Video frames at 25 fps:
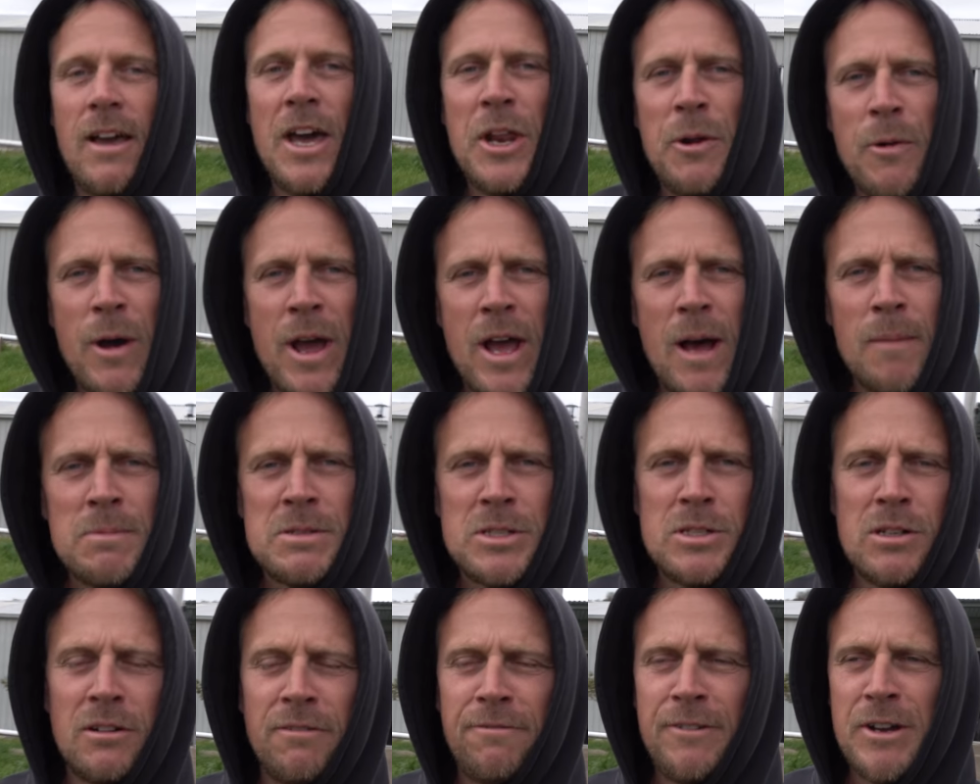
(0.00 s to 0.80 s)
Anyway, I'm
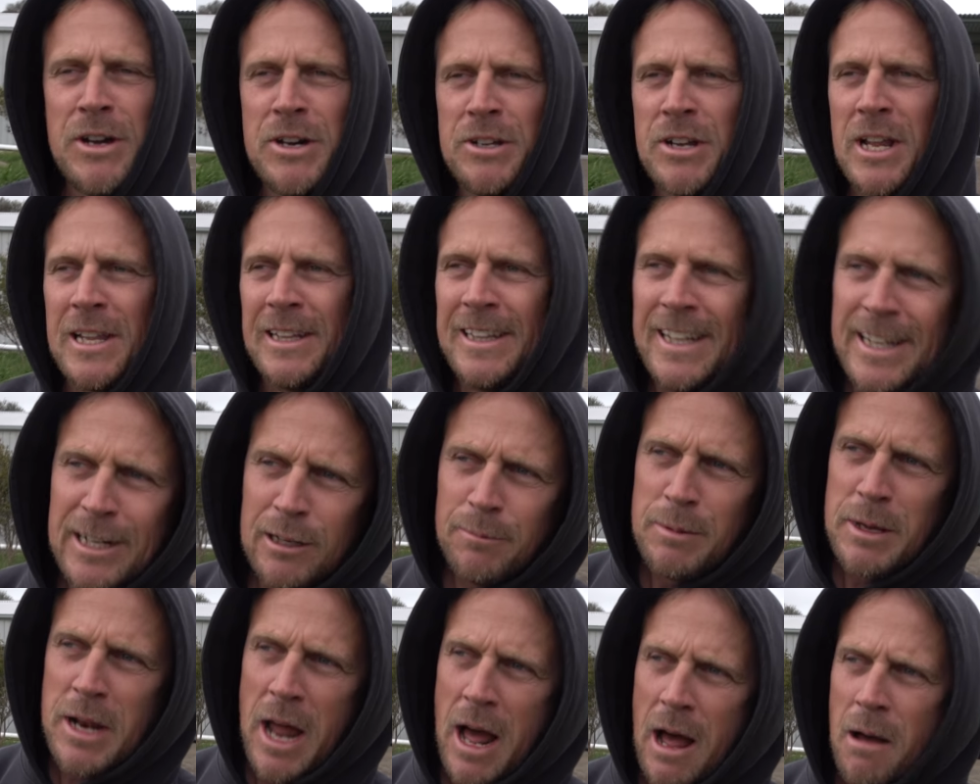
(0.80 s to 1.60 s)
still feeling a little
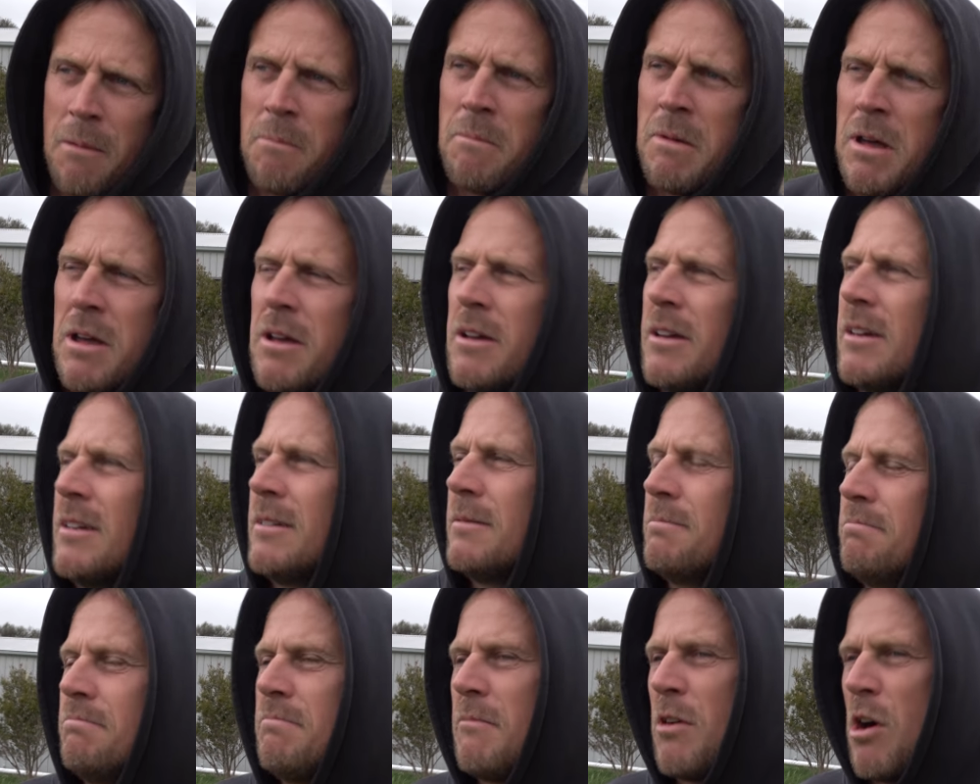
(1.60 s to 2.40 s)
bit um,
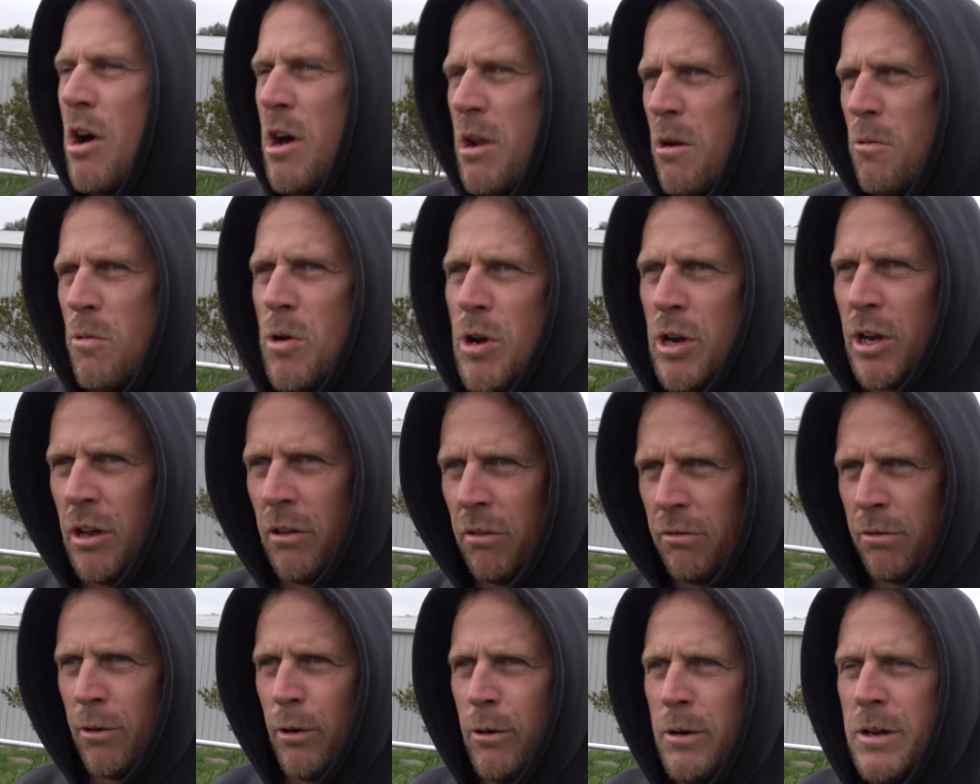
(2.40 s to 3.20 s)
kind of working
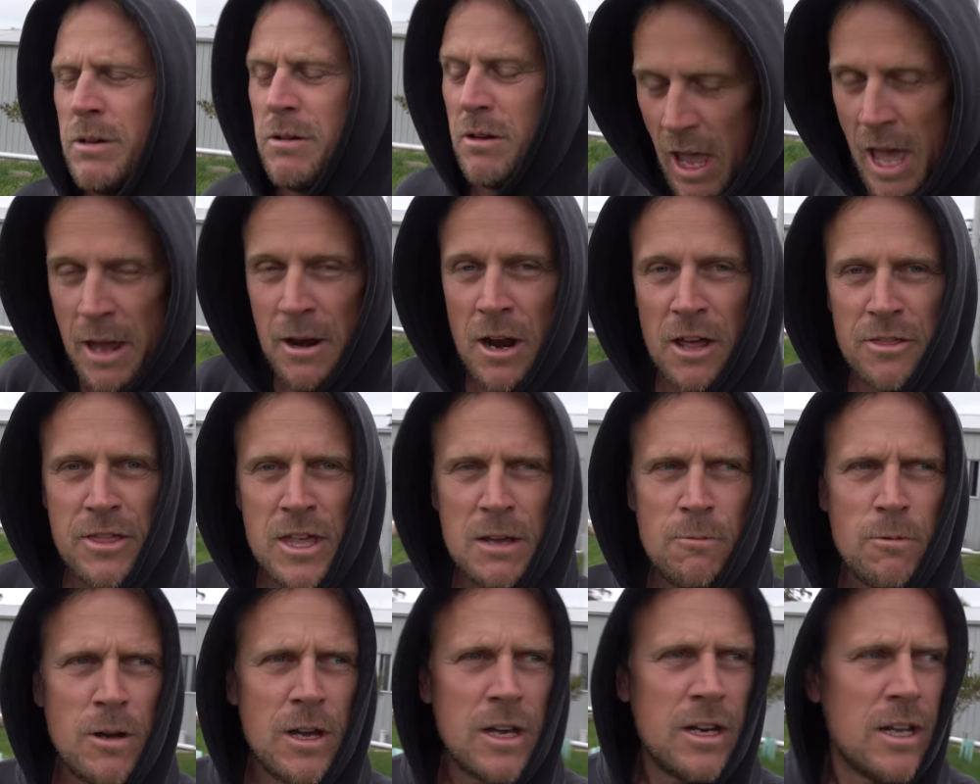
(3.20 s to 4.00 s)
through it, and I
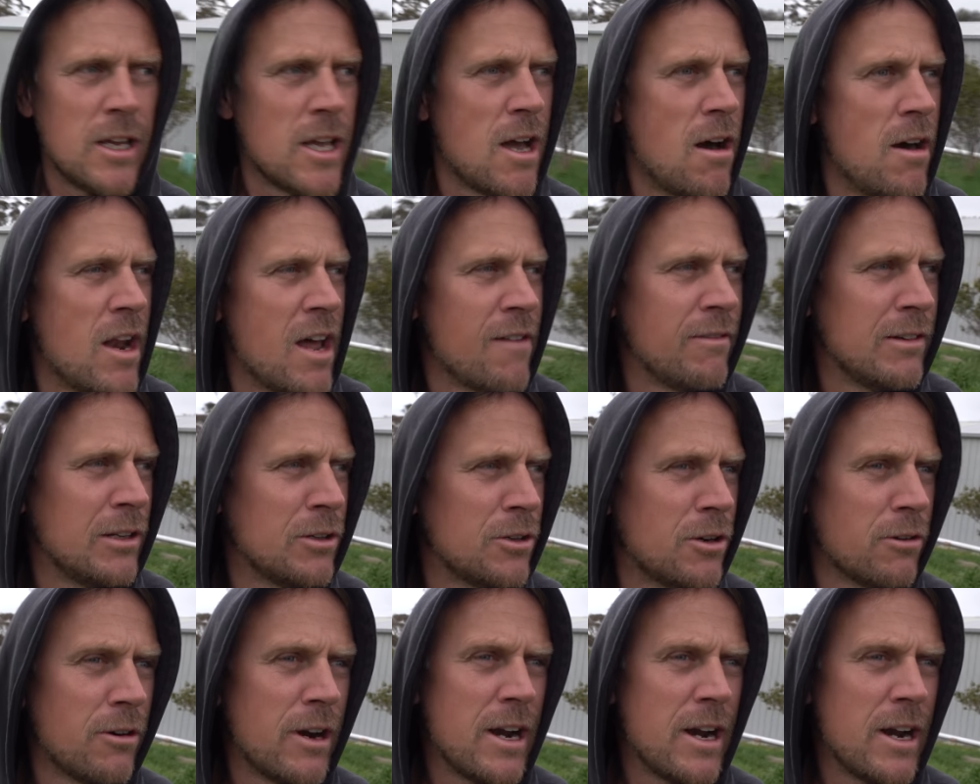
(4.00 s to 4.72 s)
think we're gonna go and have a look